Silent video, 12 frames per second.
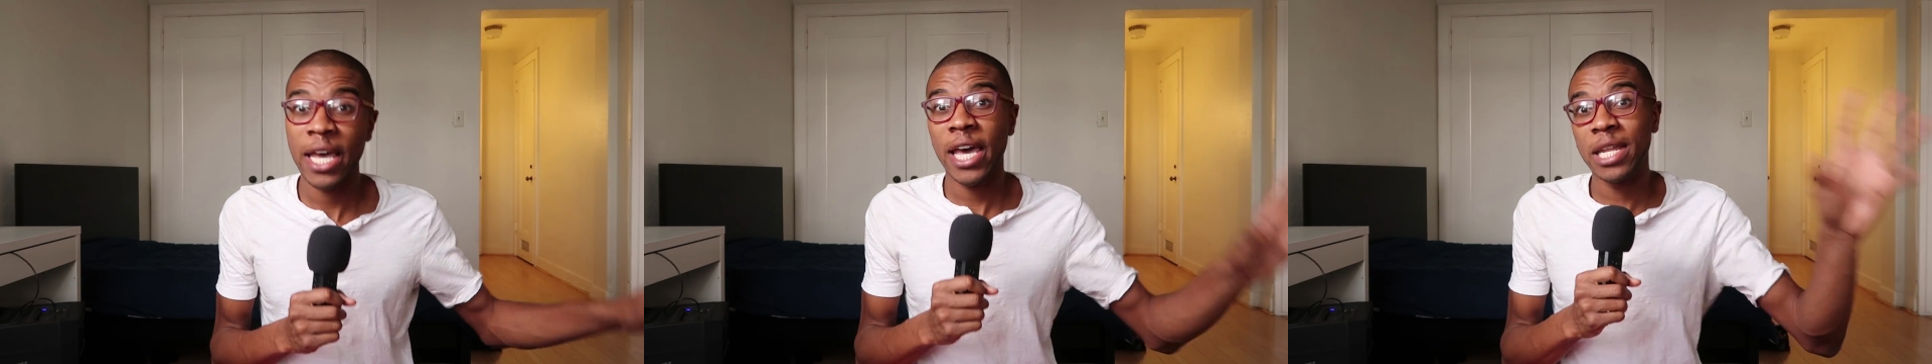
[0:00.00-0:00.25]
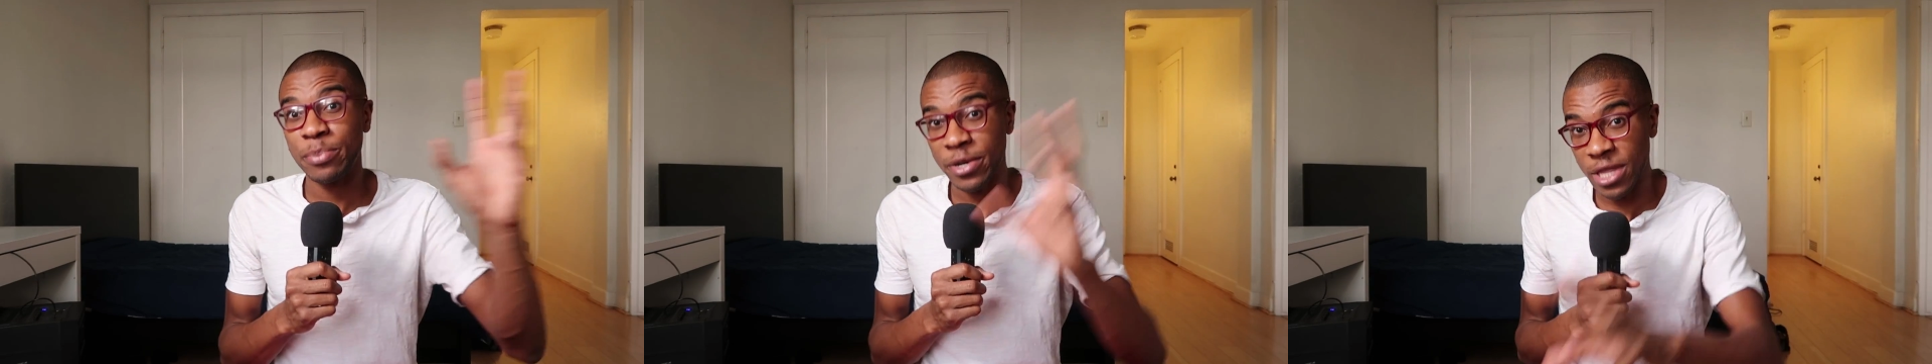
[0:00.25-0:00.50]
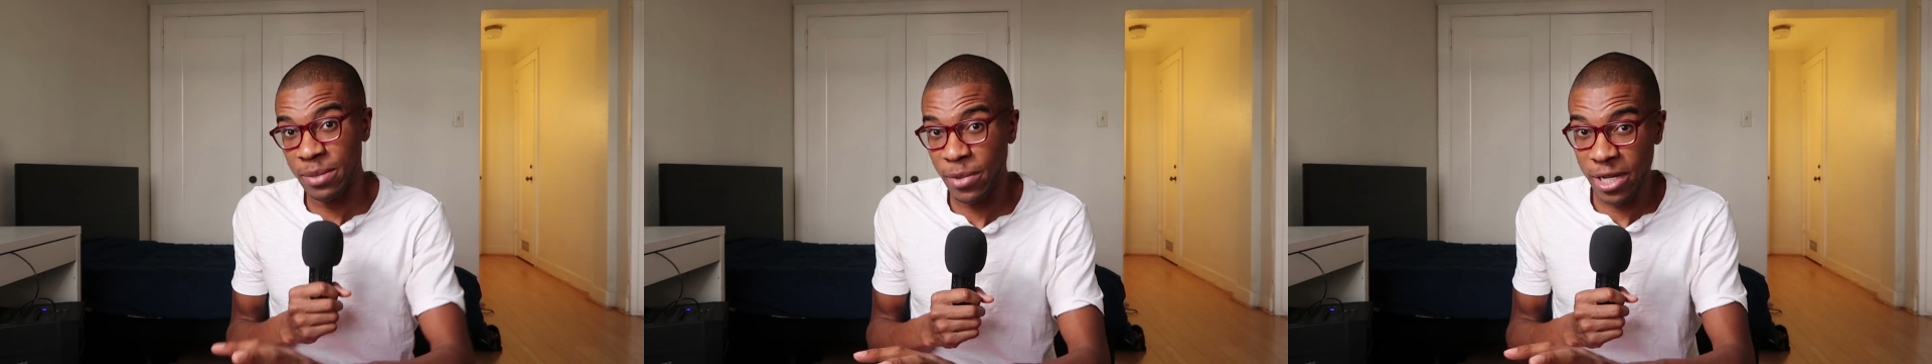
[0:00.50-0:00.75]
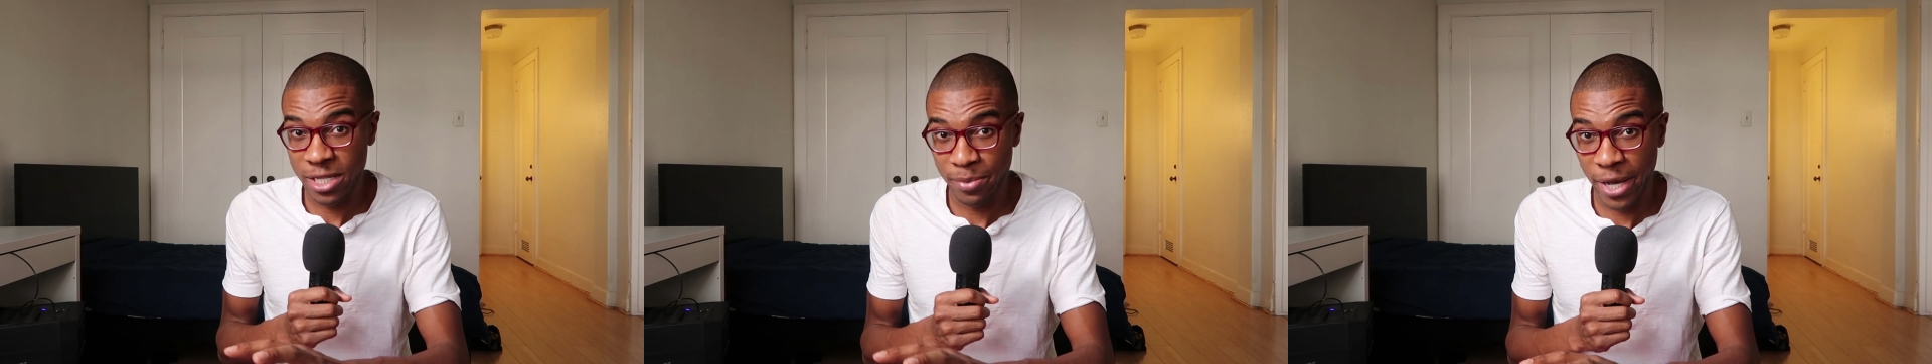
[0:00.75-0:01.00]
and put them
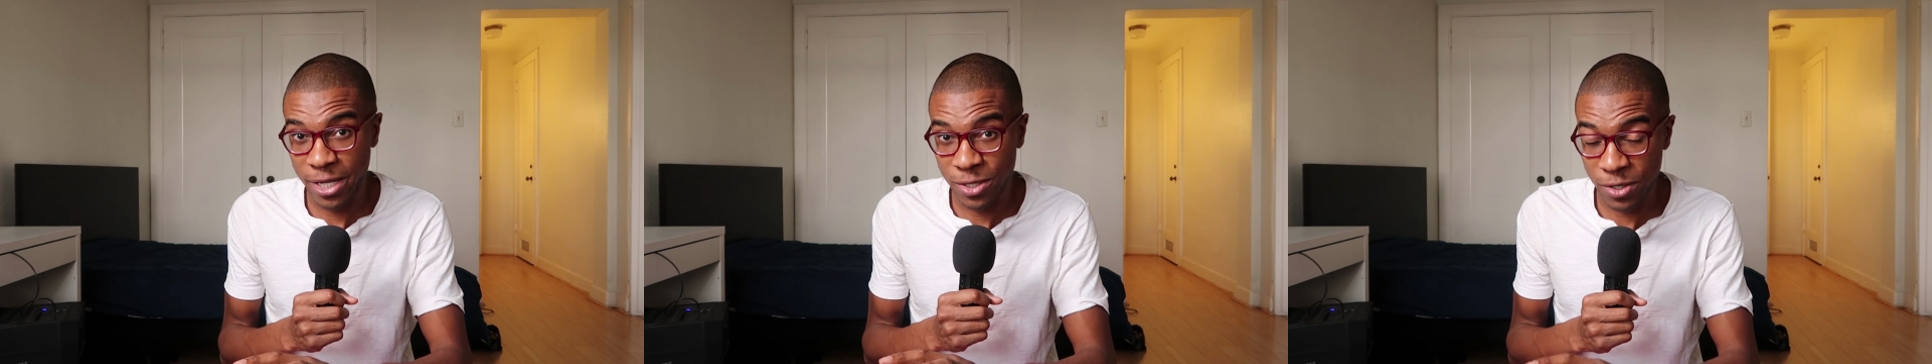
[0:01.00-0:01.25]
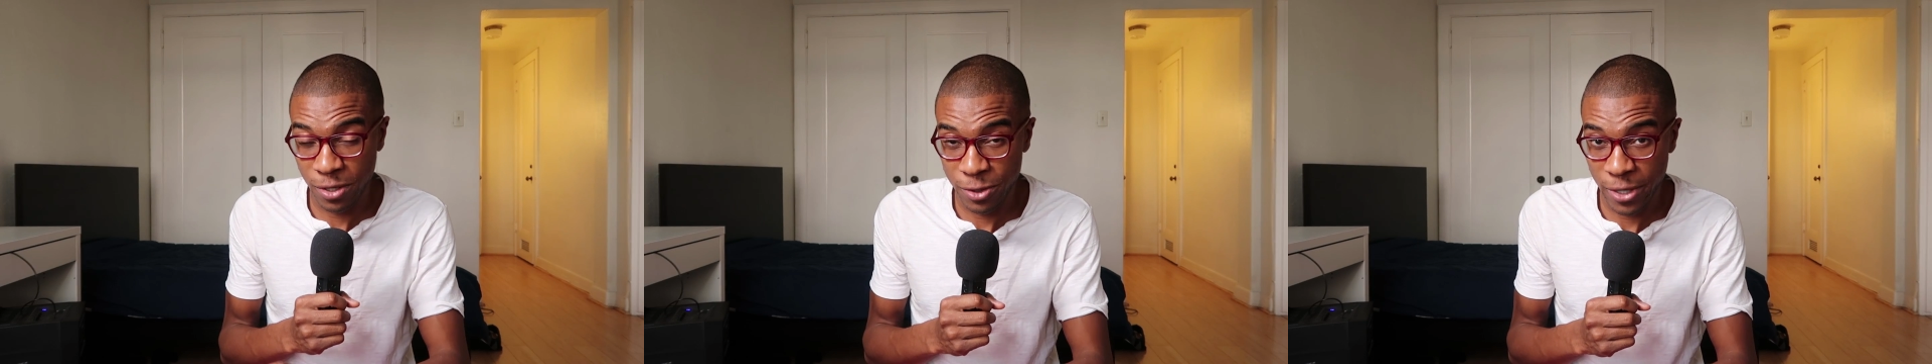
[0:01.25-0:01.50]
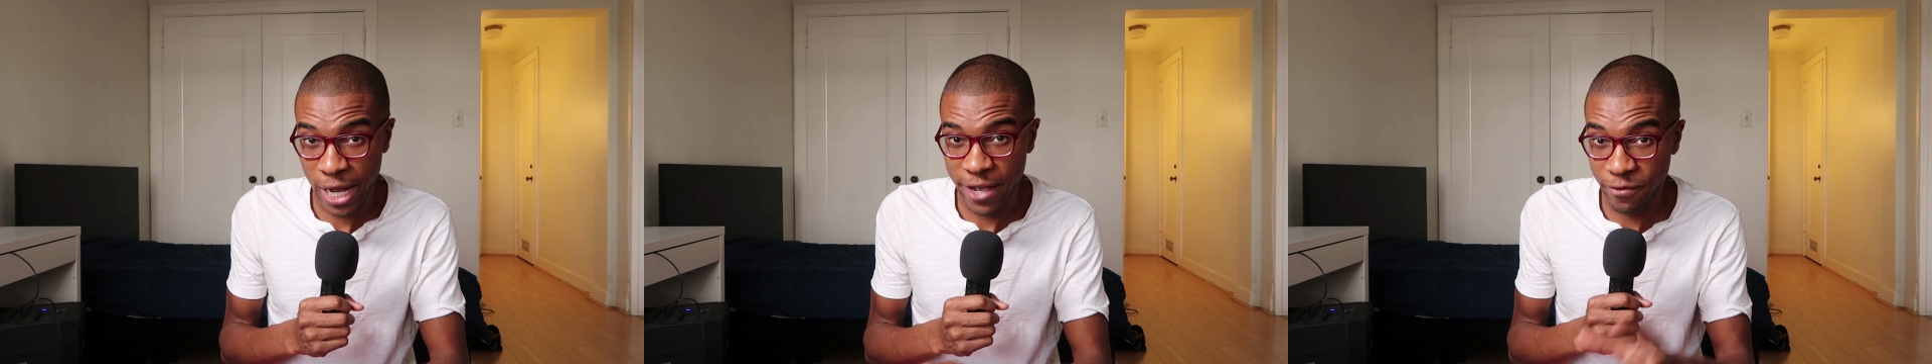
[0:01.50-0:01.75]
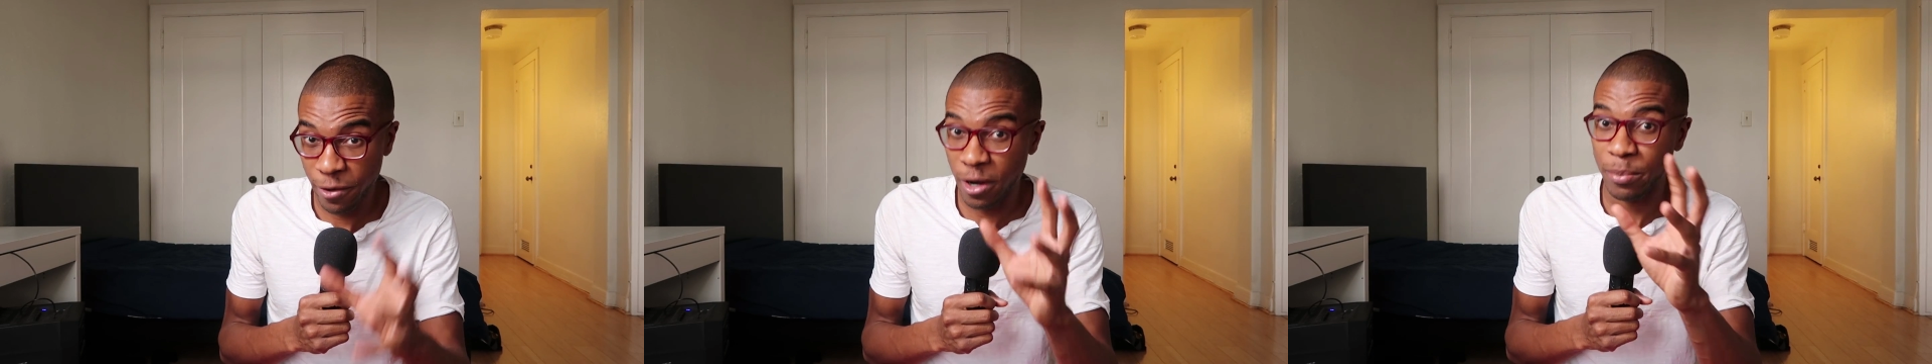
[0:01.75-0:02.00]
onto my external
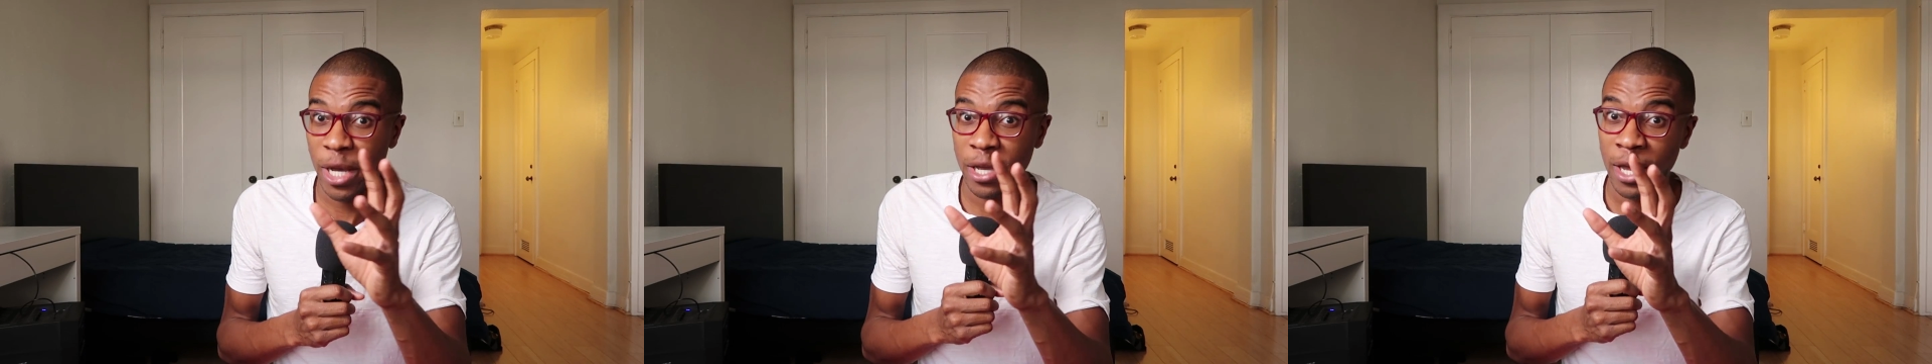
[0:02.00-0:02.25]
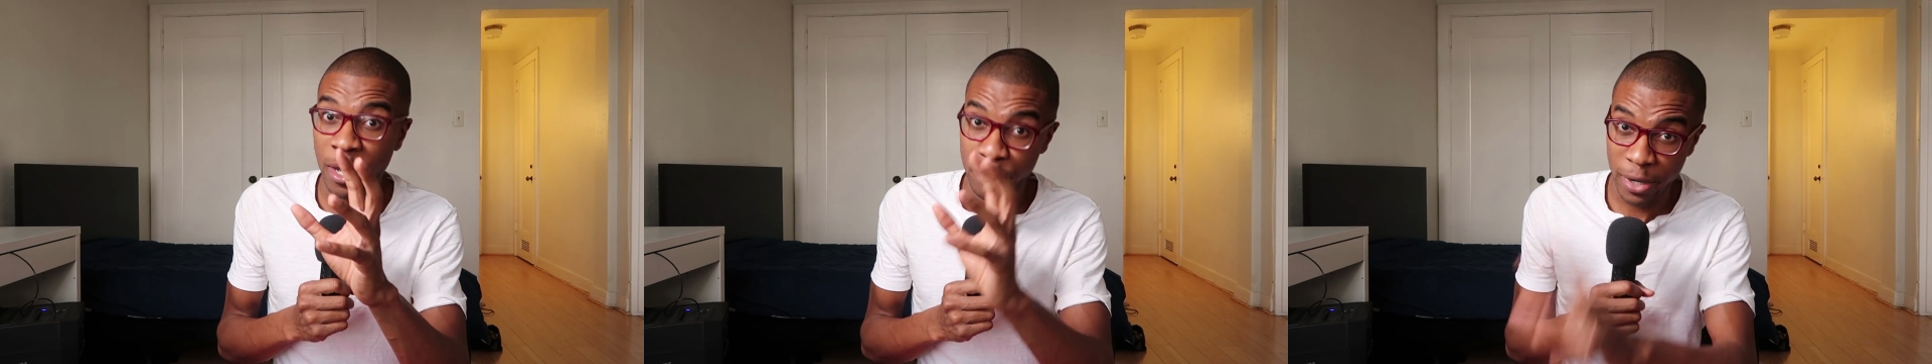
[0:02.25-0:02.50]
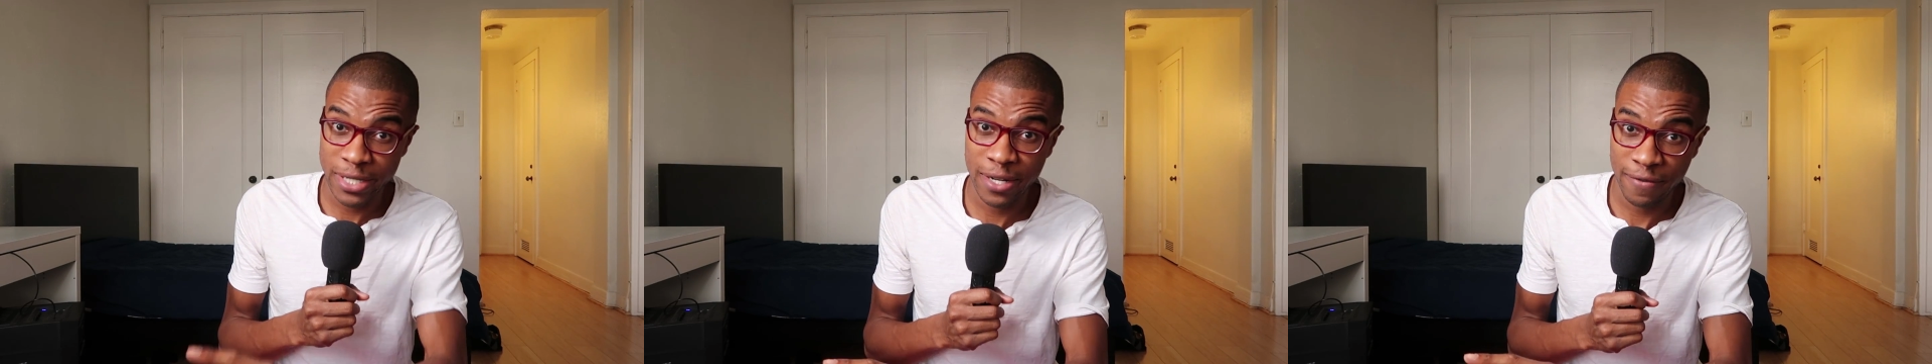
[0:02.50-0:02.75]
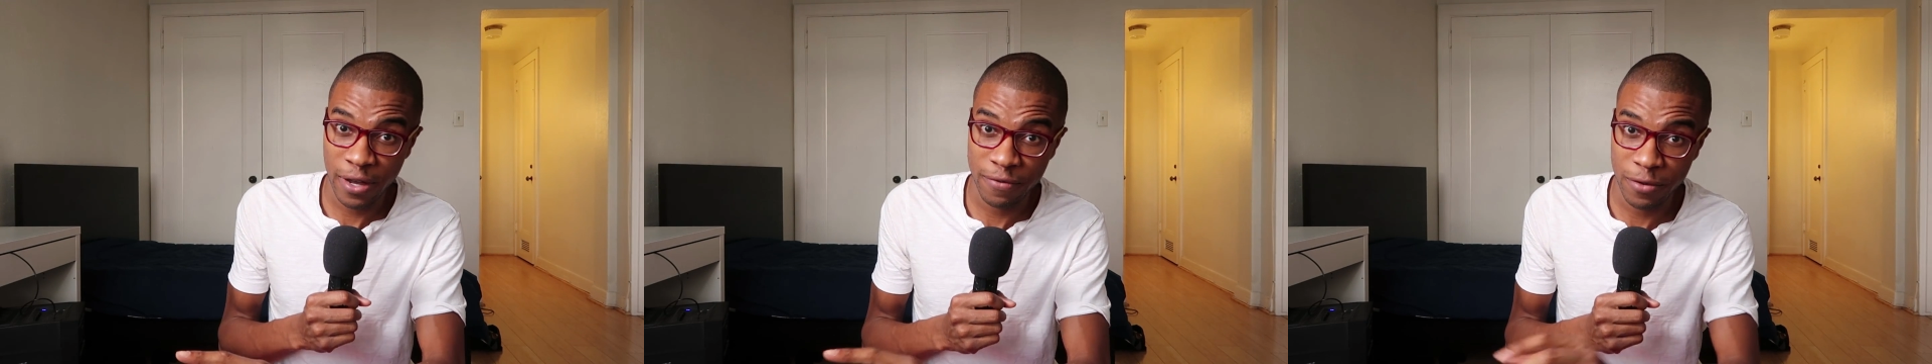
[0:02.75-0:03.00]
drive where all my project
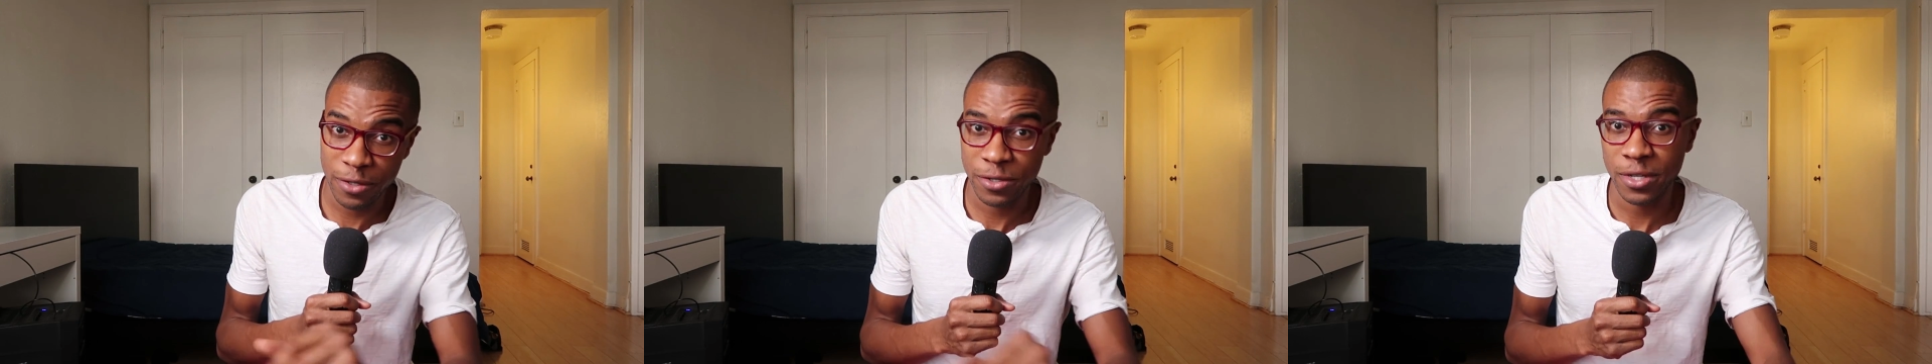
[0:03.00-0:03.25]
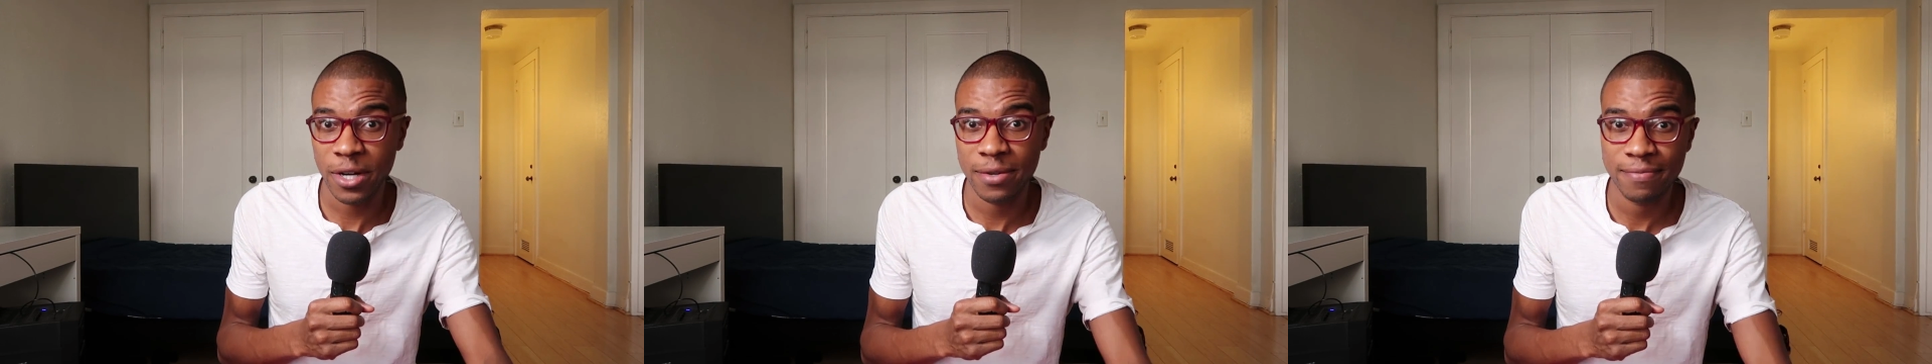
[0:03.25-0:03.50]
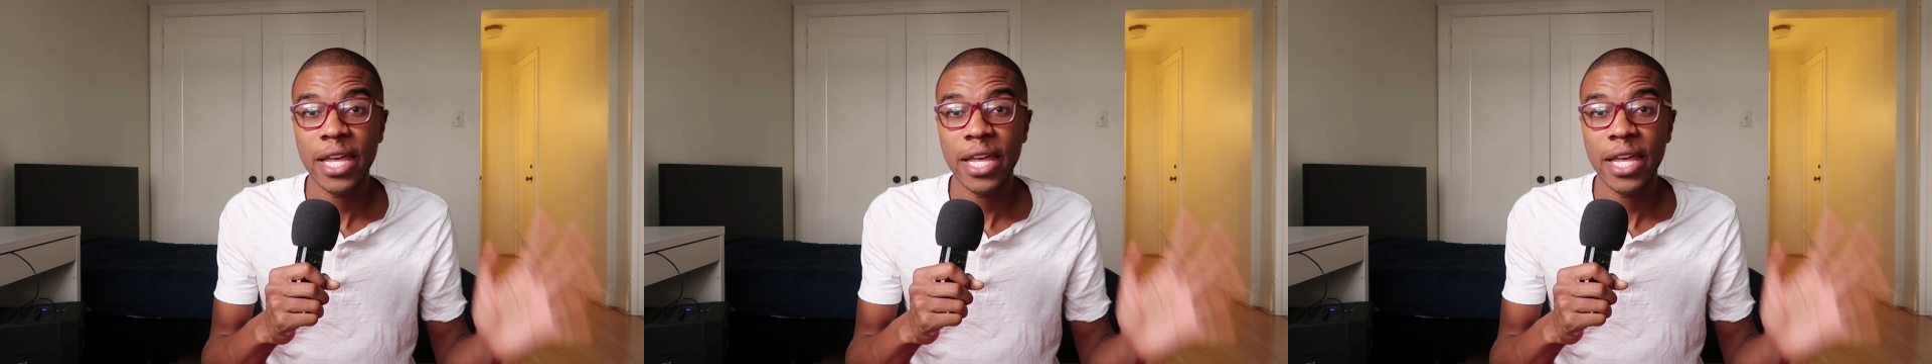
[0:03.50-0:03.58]
file folders are.